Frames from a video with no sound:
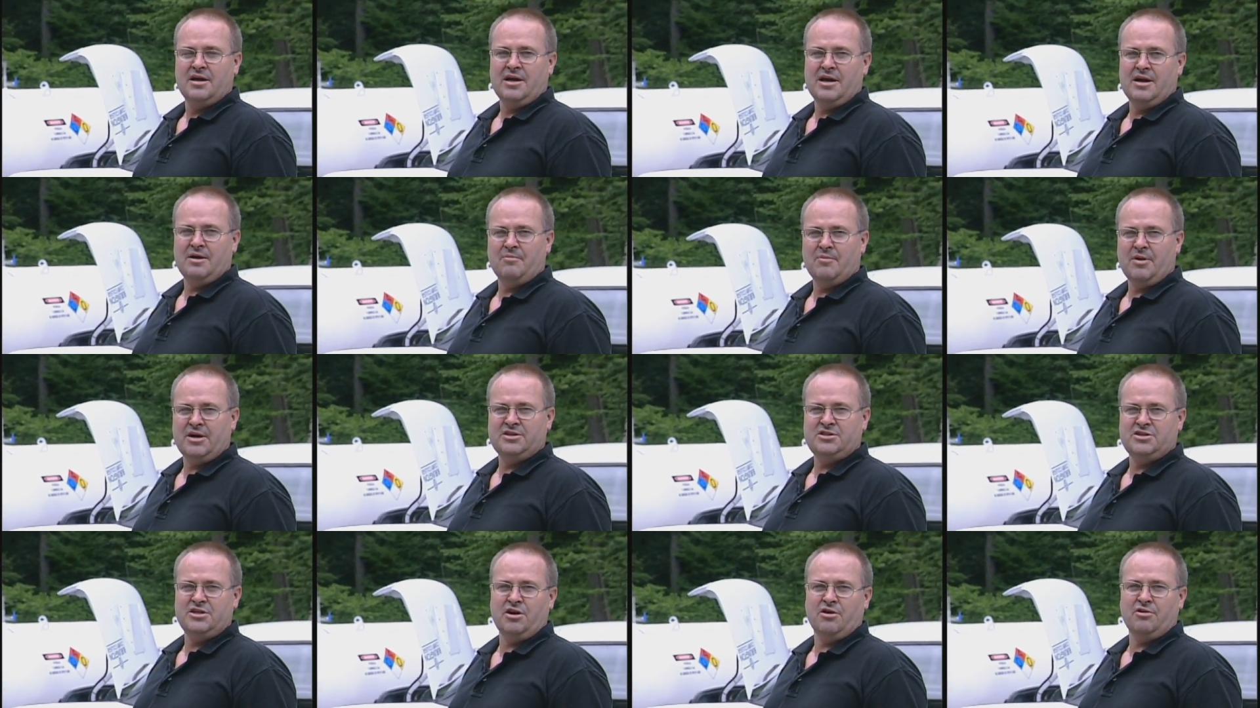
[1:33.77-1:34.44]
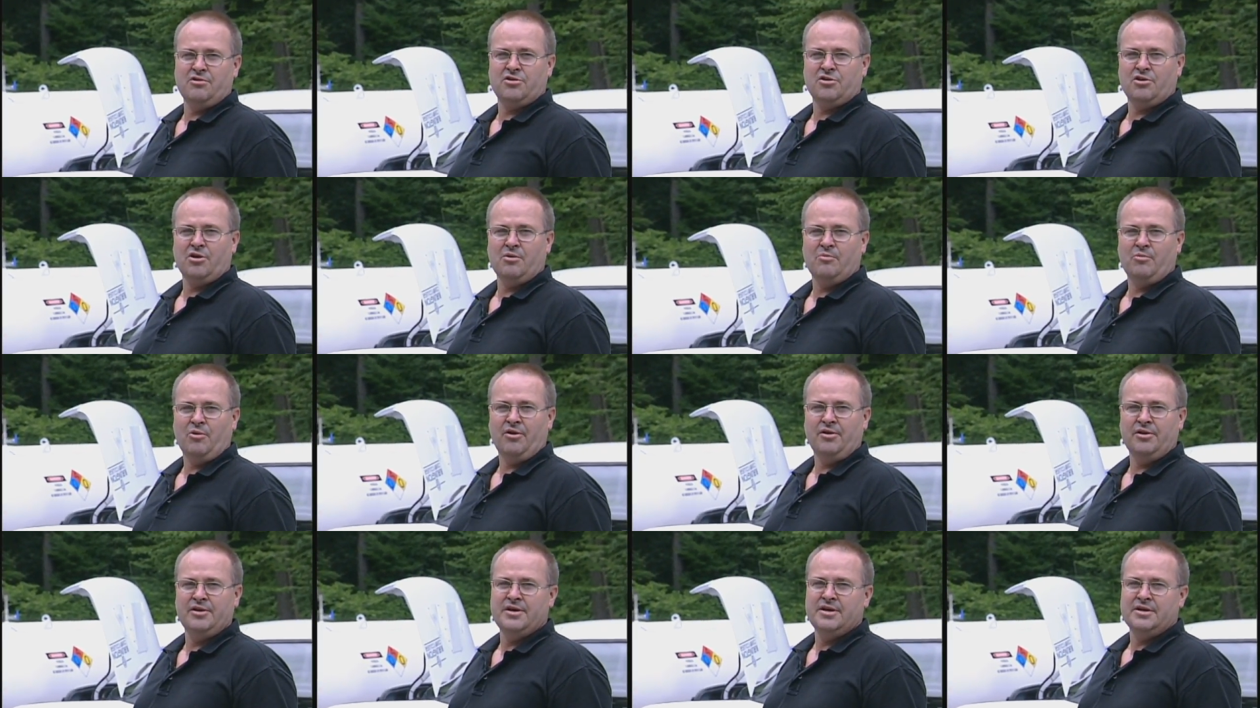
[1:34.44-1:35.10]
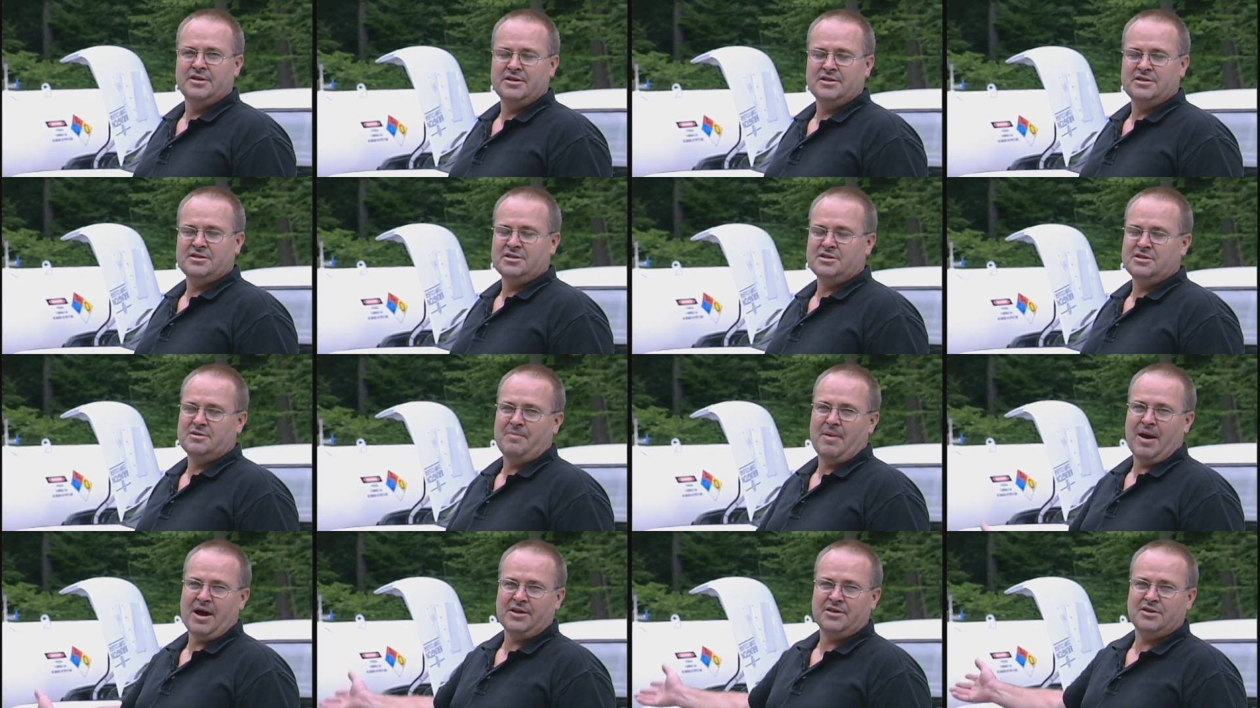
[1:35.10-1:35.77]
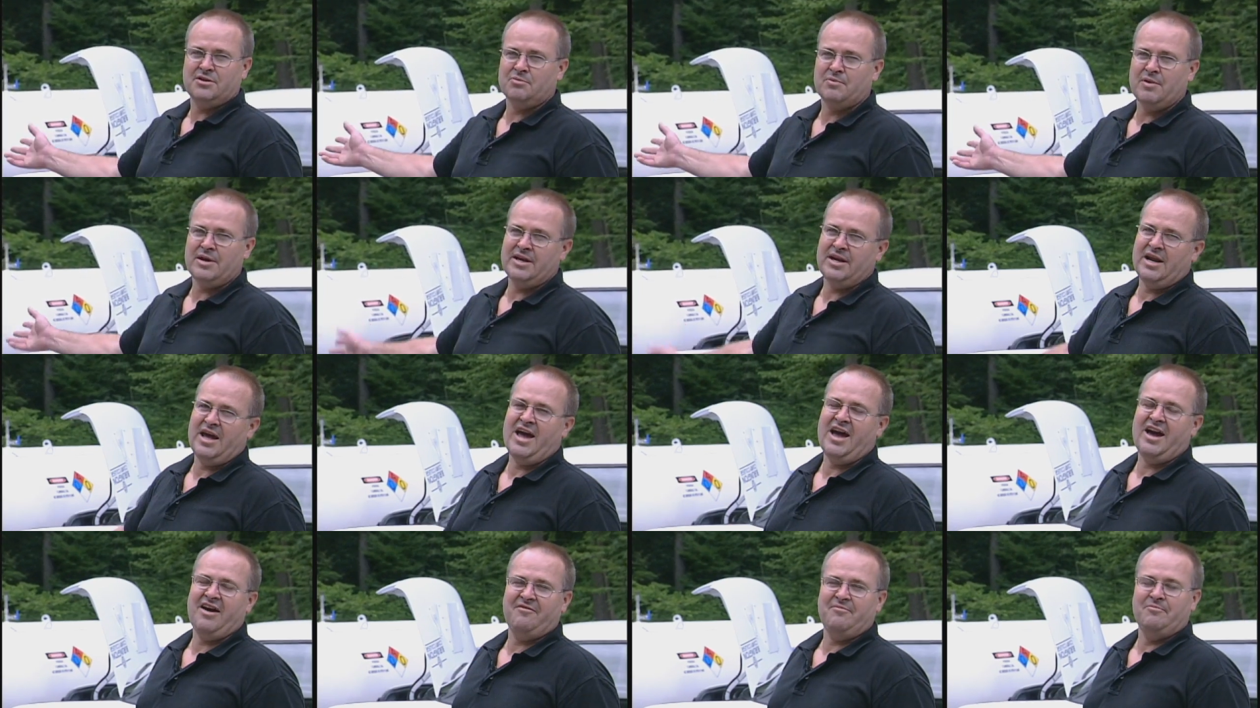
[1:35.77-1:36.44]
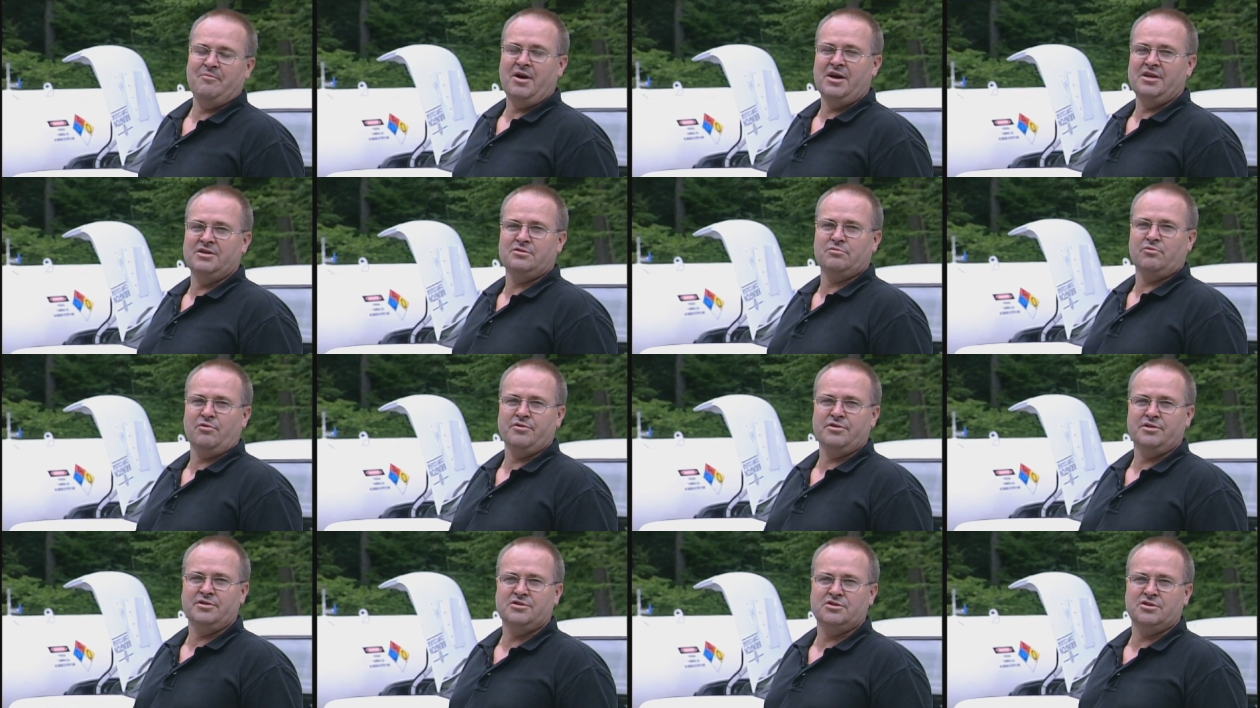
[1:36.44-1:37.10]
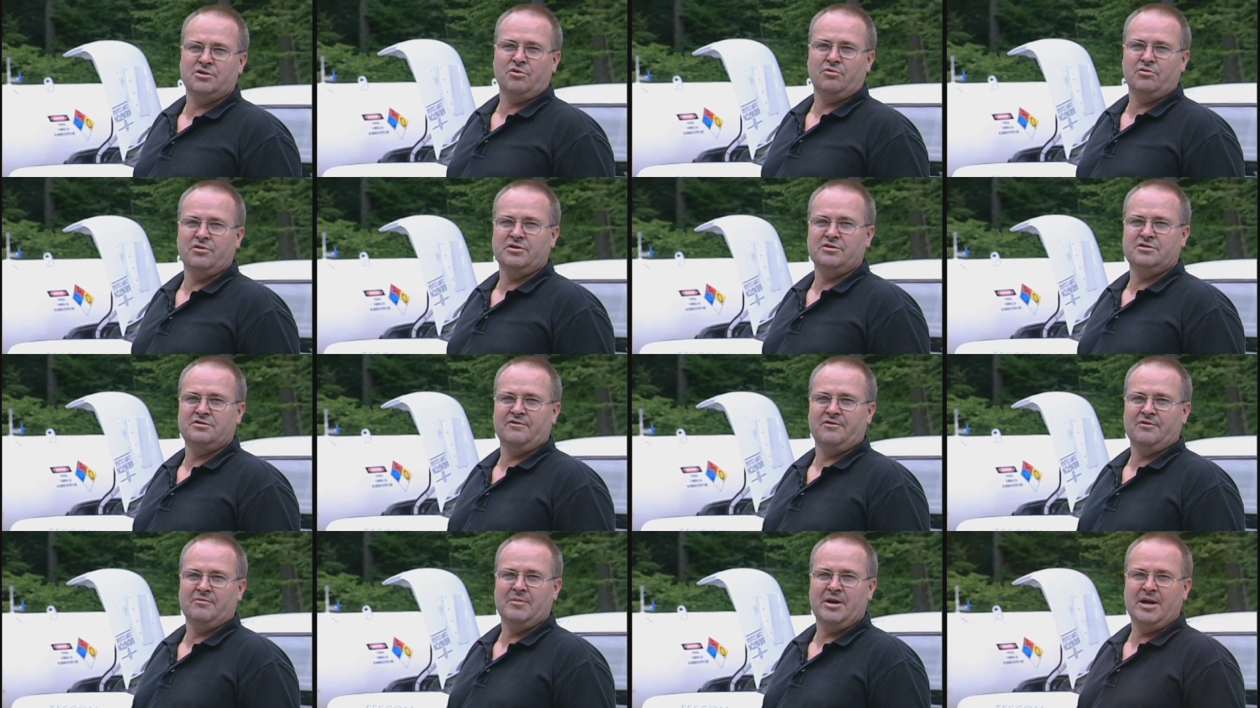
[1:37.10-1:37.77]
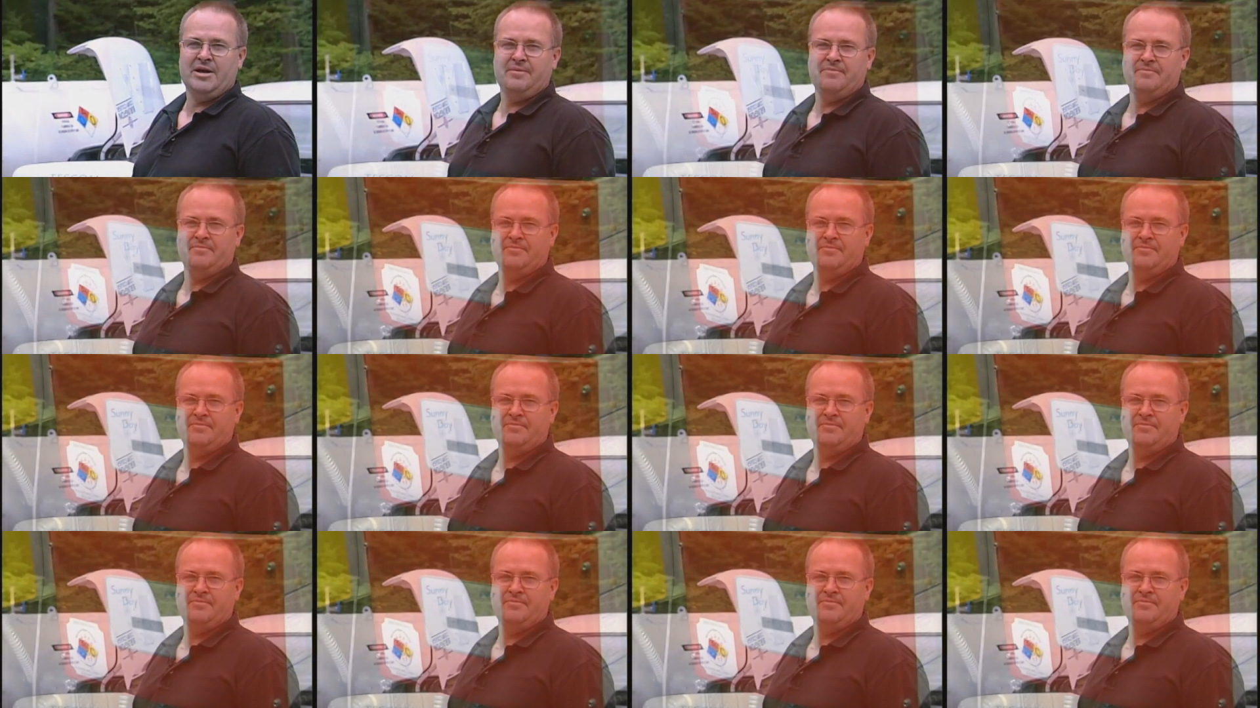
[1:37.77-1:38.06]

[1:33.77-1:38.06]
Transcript: and my geothermal, this is about three and a half months worth of storage for me.